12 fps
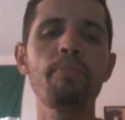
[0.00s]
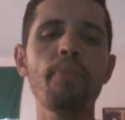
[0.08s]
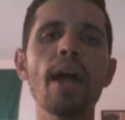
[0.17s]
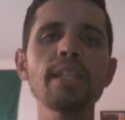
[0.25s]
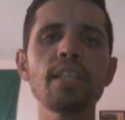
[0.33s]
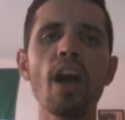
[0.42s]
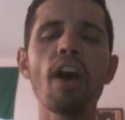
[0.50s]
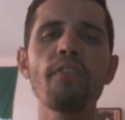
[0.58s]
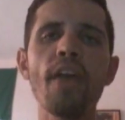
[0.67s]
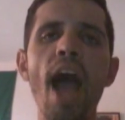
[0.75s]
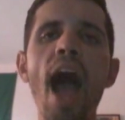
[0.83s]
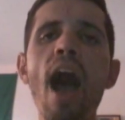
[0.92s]
part
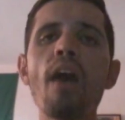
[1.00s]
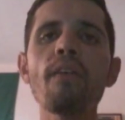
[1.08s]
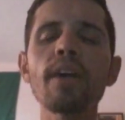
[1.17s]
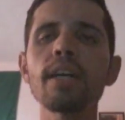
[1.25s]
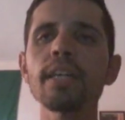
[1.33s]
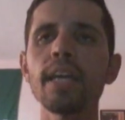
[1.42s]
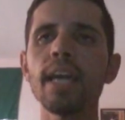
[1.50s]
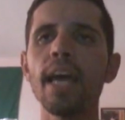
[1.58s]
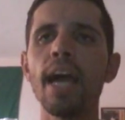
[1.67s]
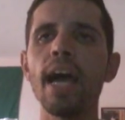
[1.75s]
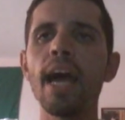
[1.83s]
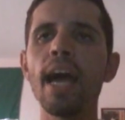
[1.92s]
of our
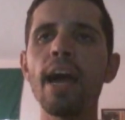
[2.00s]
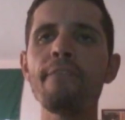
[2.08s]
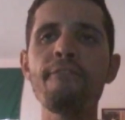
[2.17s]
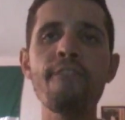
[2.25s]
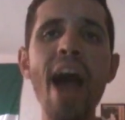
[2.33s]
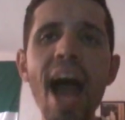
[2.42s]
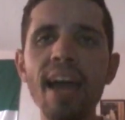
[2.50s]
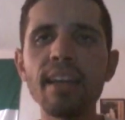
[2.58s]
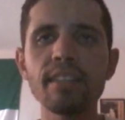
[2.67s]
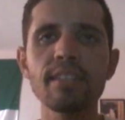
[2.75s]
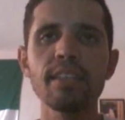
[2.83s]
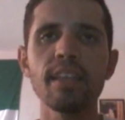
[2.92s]

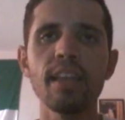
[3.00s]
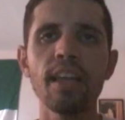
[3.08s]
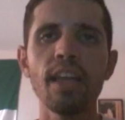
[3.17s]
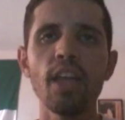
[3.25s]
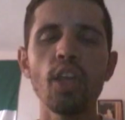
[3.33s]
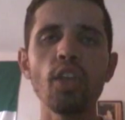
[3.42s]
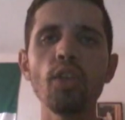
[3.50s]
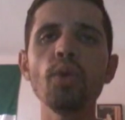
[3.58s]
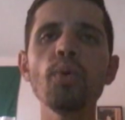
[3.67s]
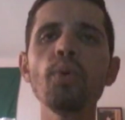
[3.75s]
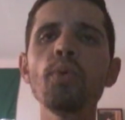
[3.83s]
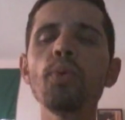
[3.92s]
fight.
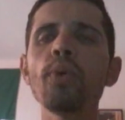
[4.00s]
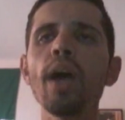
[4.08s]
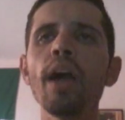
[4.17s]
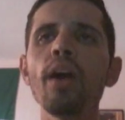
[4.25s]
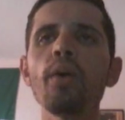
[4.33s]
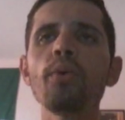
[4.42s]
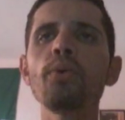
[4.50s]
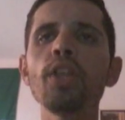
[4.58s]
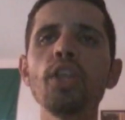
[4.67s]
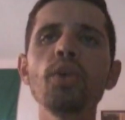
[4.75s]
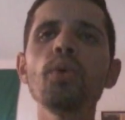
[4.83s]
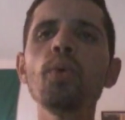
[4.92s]

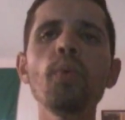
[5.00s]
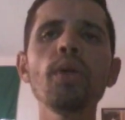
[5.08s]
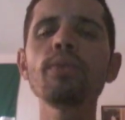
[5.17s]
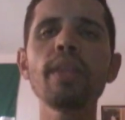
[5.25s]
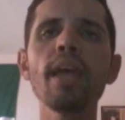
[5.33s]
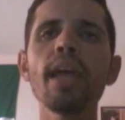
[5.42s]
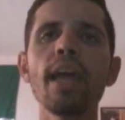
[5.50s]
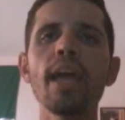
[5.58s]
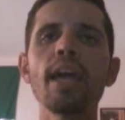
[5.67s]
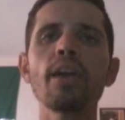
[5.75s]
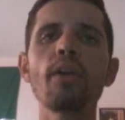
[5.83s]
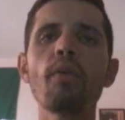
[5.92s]
You will the
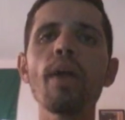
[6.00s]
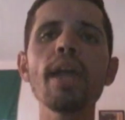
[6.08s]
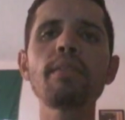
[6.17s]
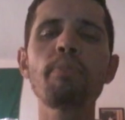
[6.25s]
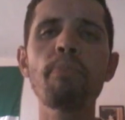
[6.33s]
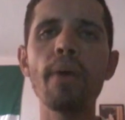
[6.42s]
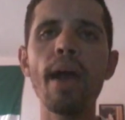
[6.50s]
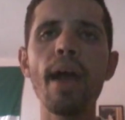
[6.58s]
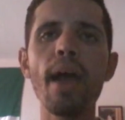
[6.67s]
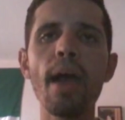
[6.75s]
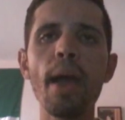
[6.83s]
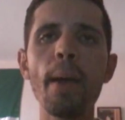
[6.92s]
great
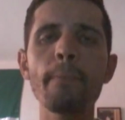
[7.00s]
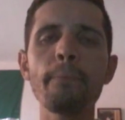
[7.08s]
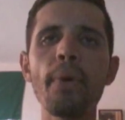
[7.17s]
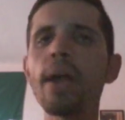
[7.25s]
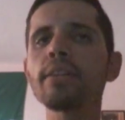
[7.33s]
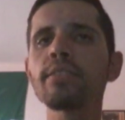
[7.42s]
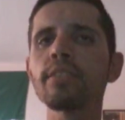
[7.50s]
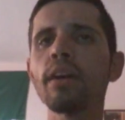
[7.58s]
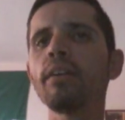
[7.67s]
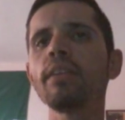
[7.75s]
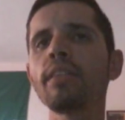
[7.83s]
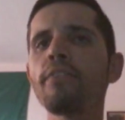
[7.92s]

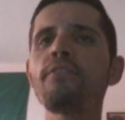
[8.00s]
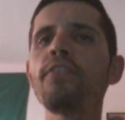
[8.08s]
person in the